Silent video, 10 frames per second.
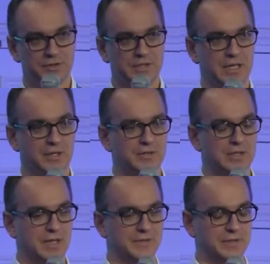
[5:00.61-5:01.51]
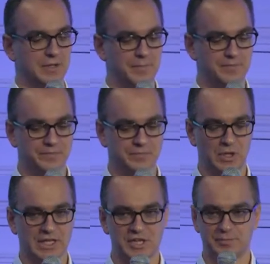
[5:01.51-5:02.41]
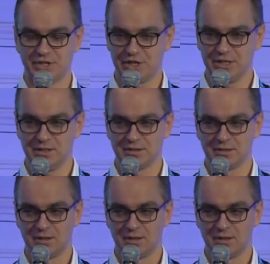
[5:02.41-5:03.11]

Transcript: you see us as a, a cash machine.